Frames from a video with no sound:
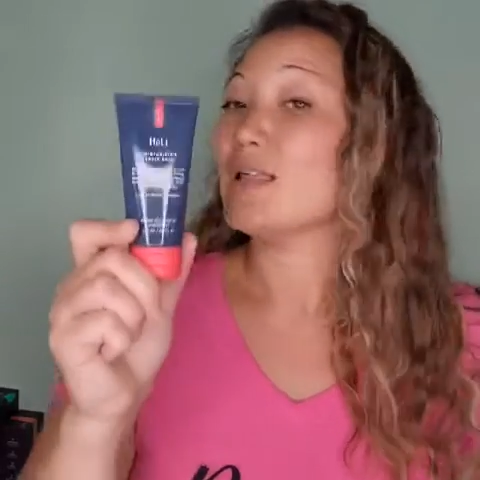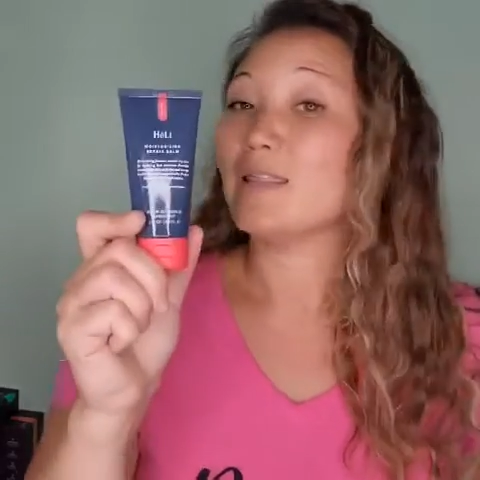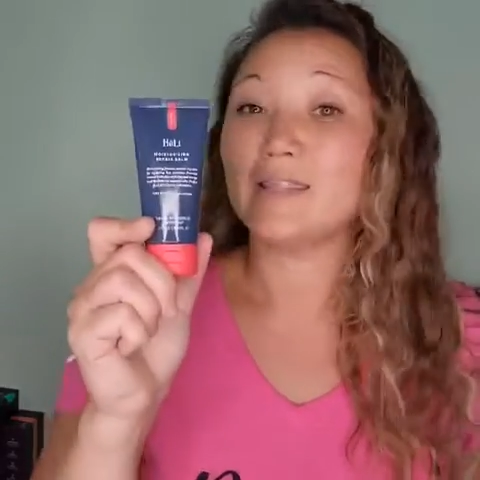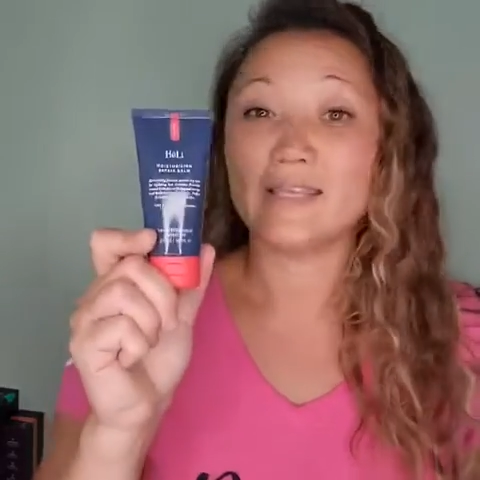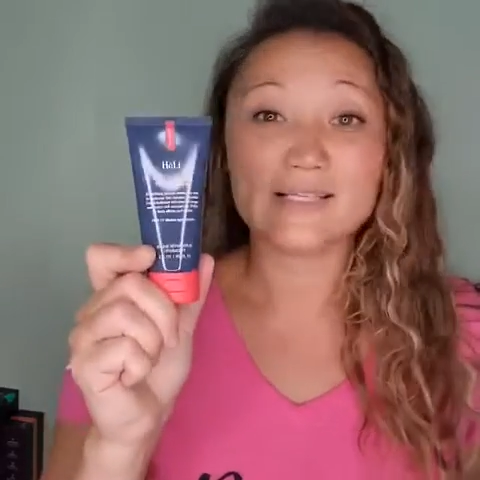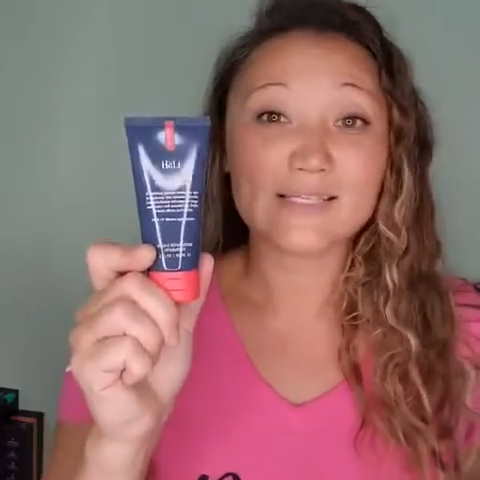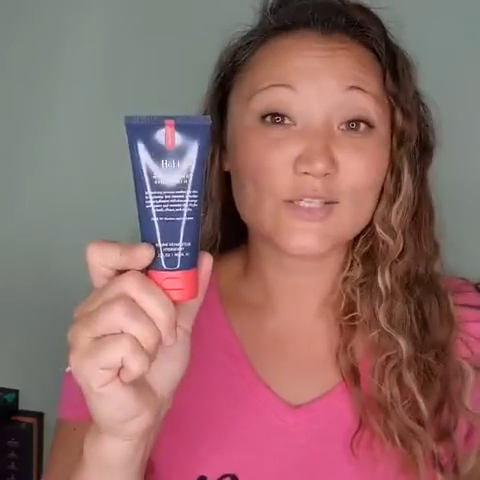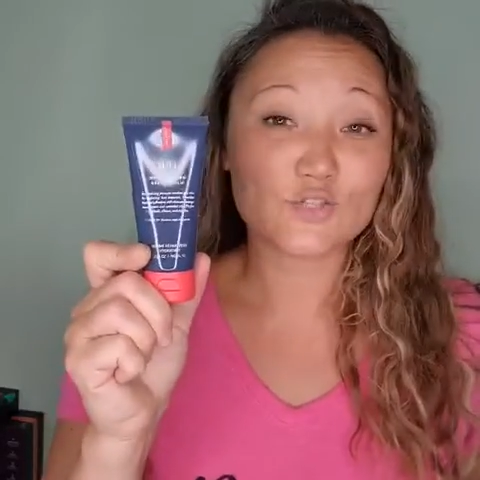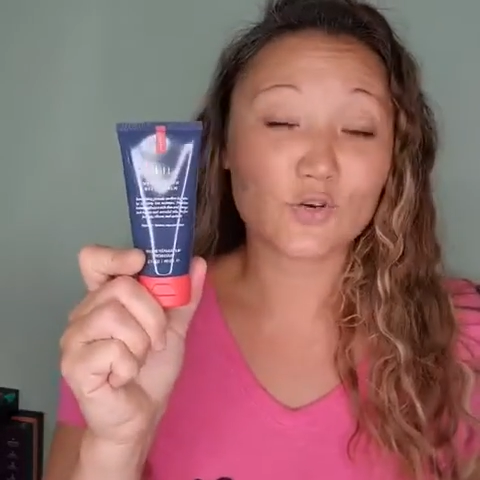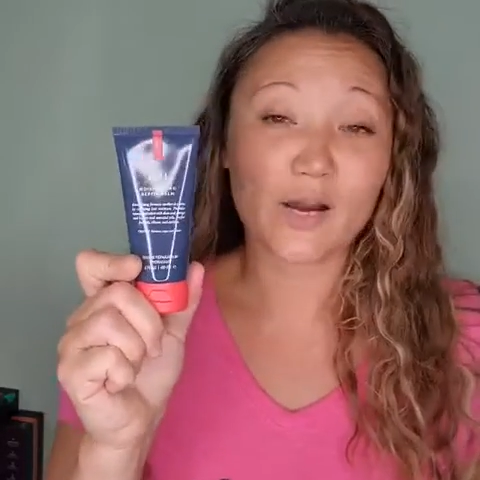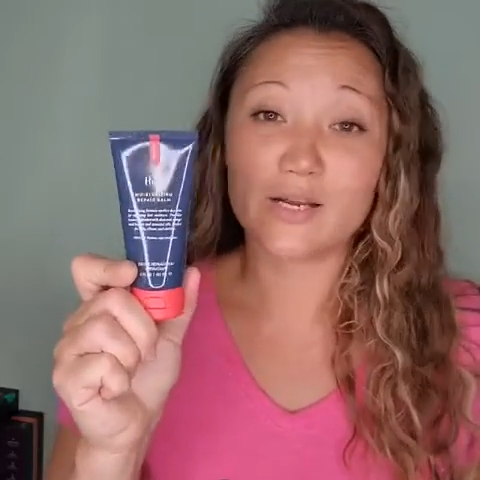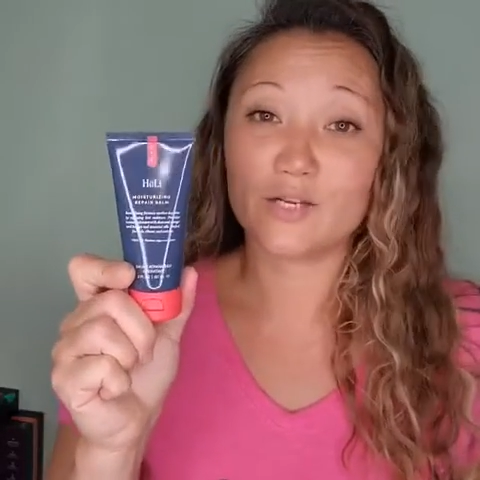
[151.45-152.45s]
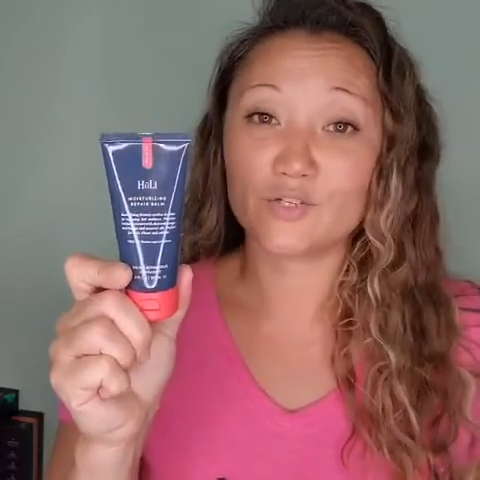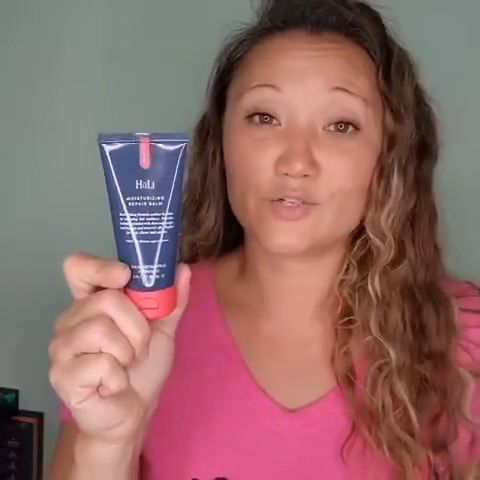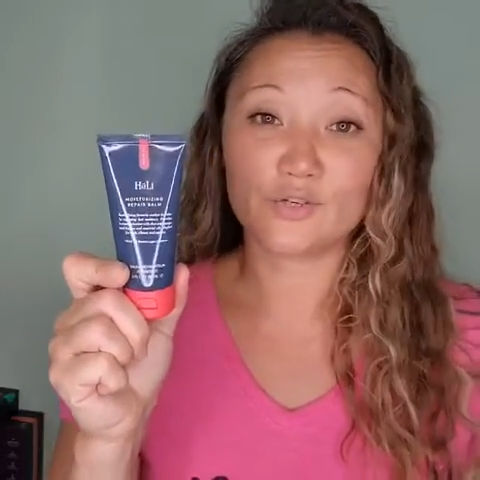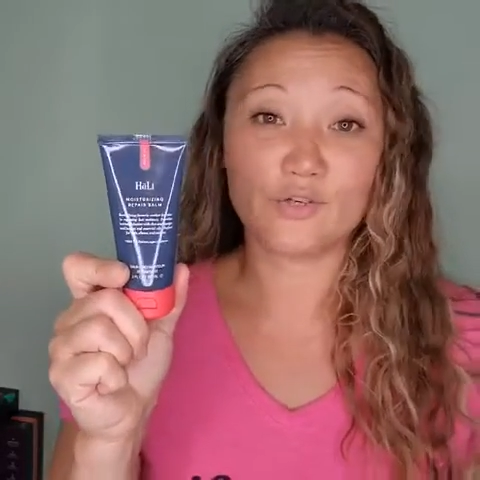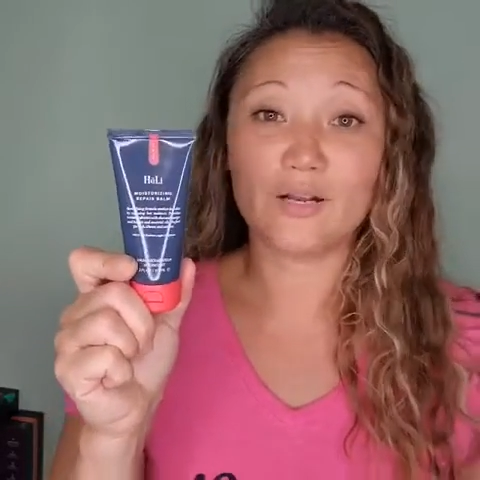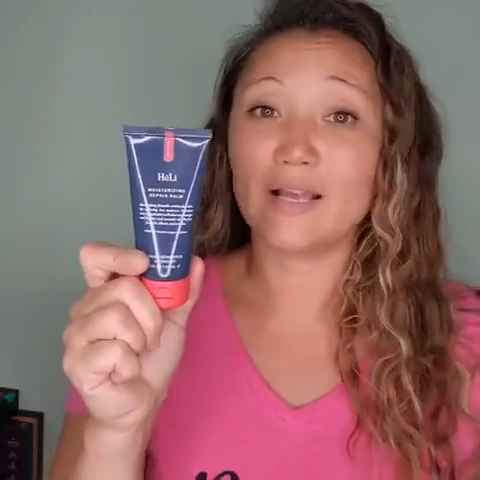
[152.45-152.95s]
This is tried and
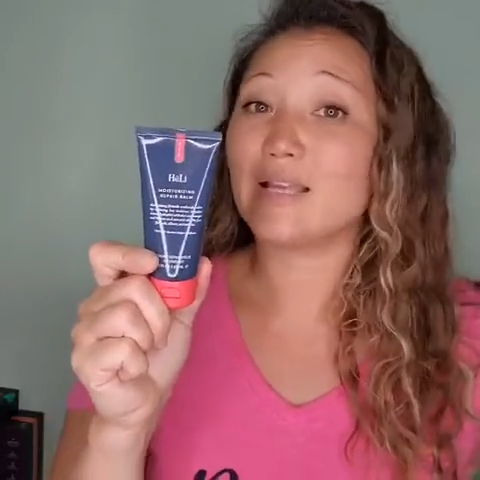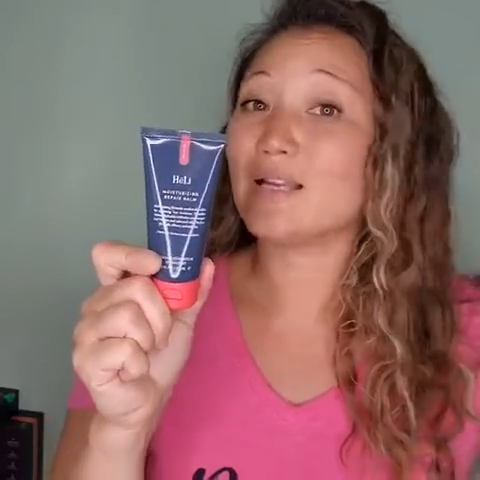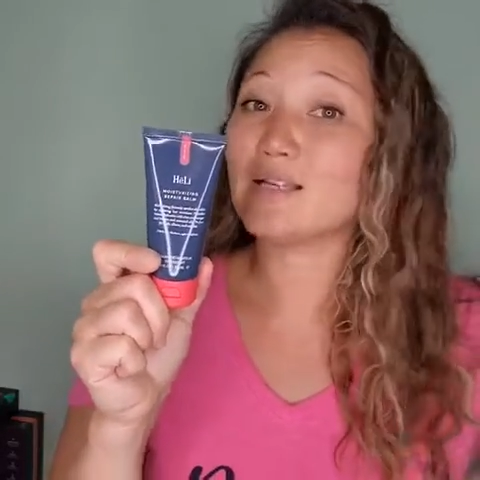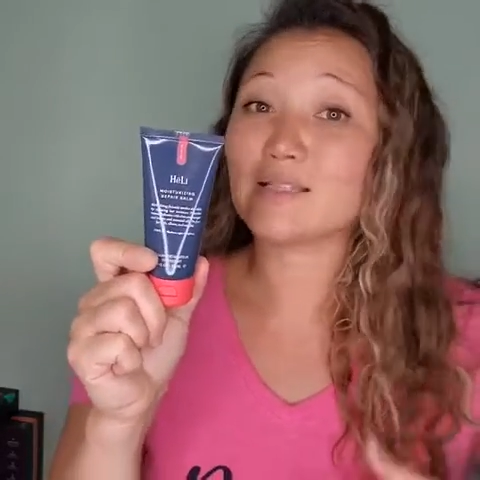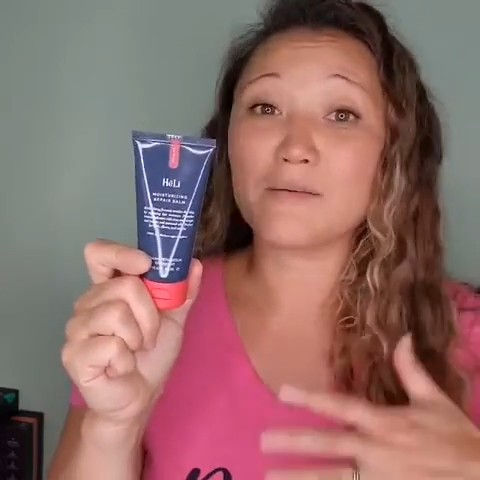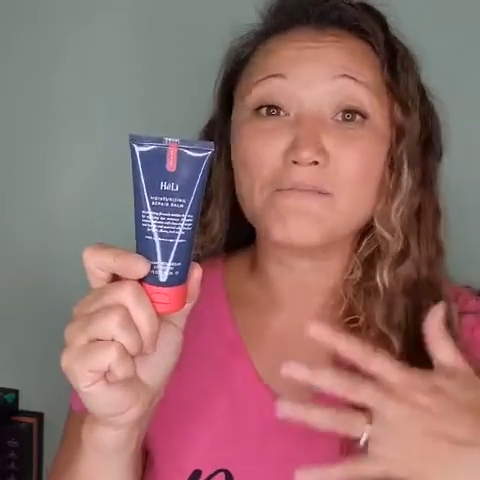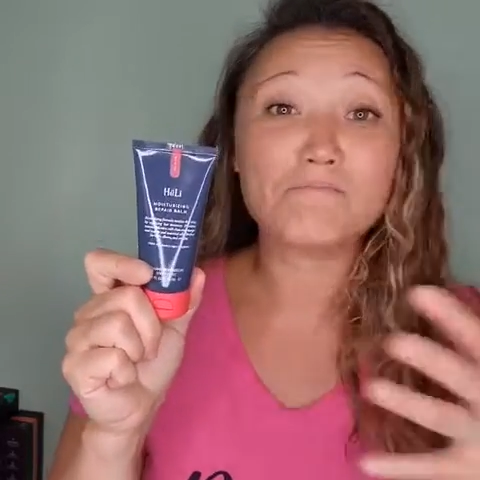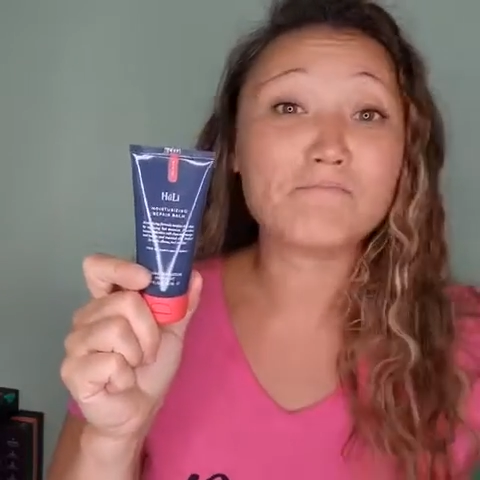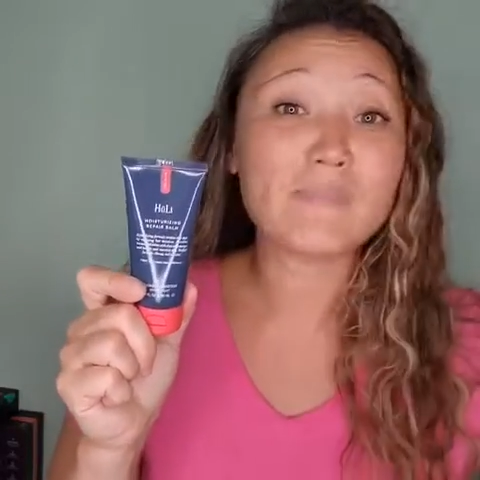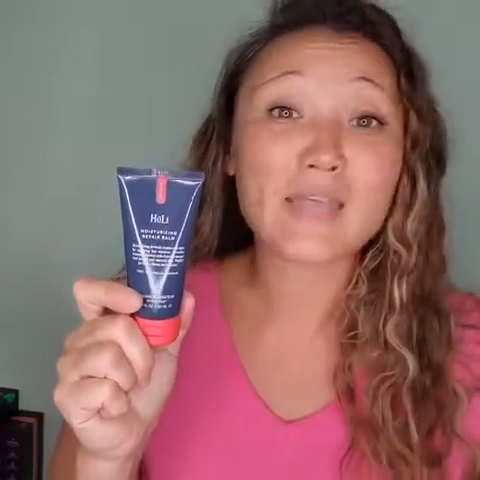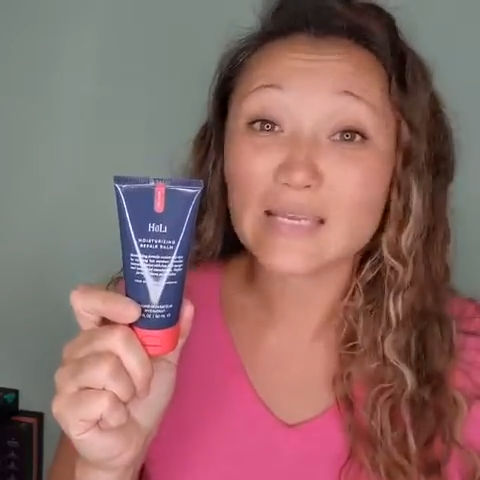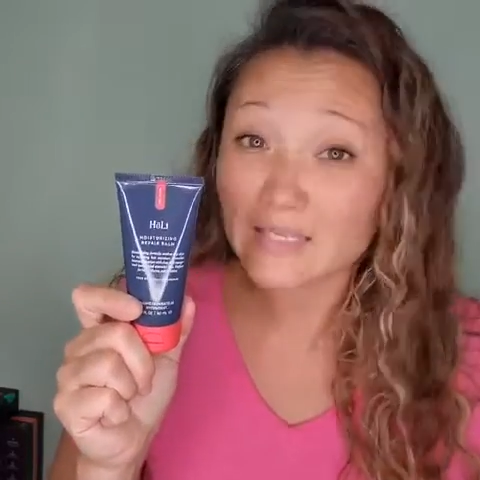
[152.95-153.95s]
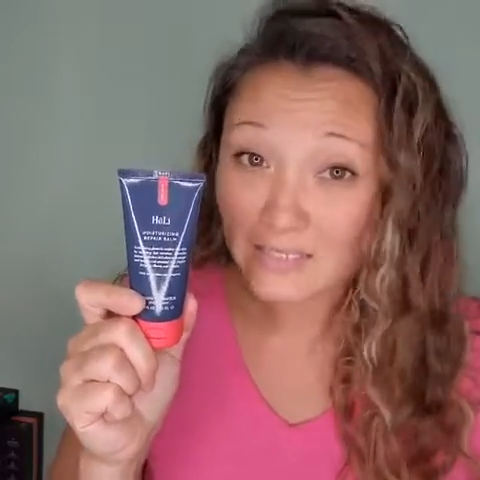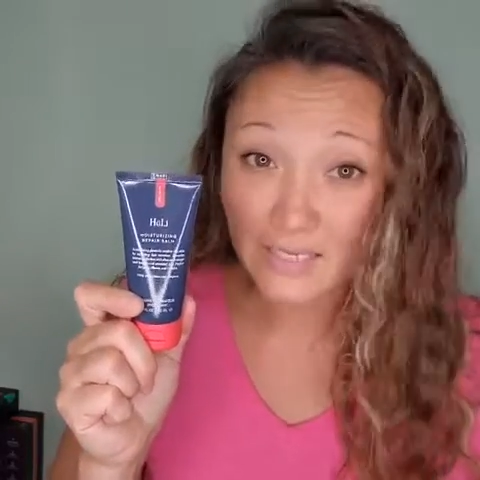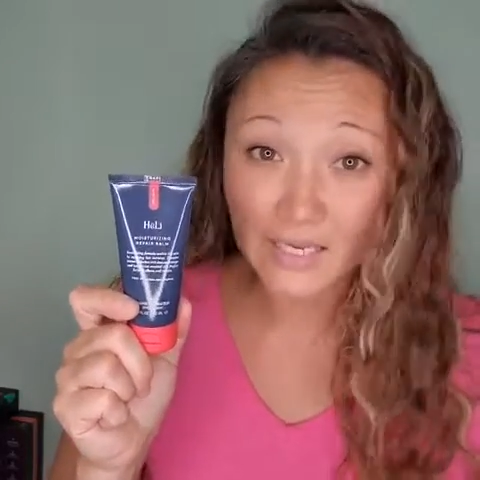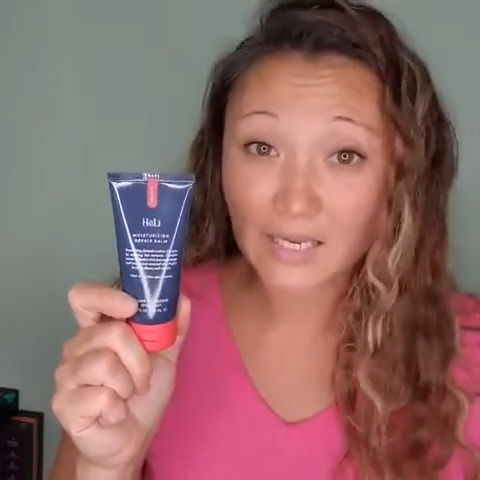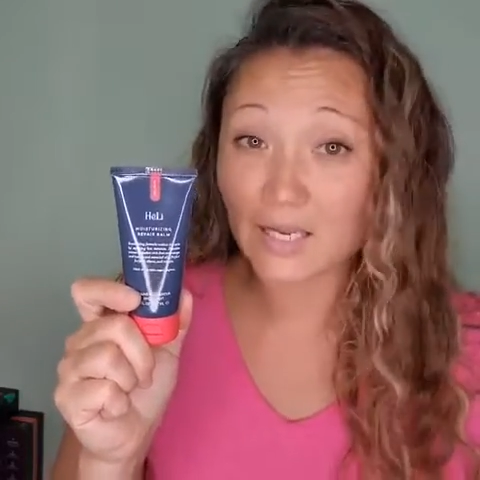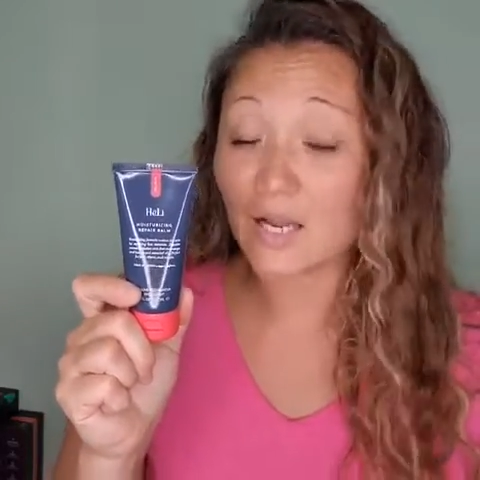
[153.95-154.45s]
true. It is
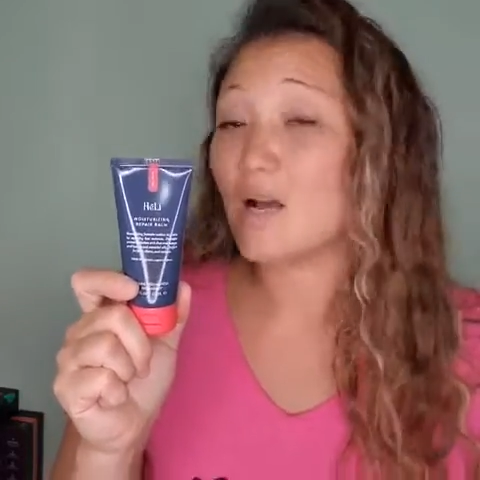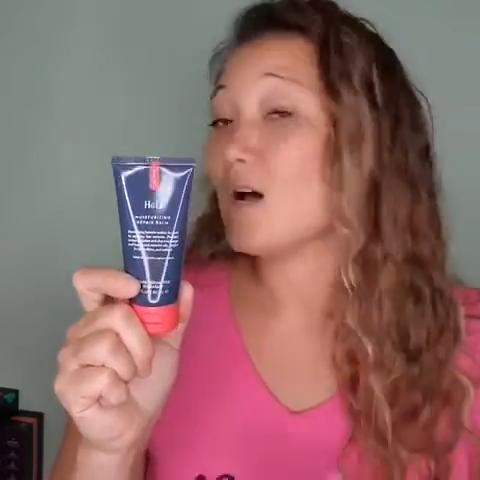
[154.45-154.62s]
amazing.